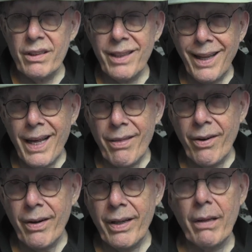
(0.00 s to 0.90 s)
July
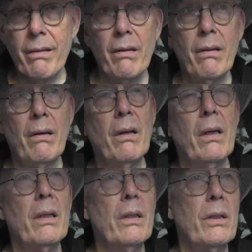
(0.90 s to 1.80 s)
30th,
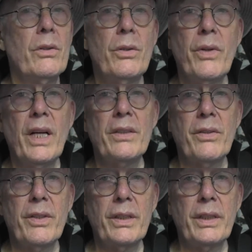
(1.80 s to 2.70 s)

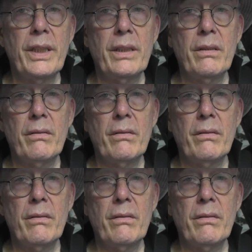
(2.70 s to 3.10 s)
2013.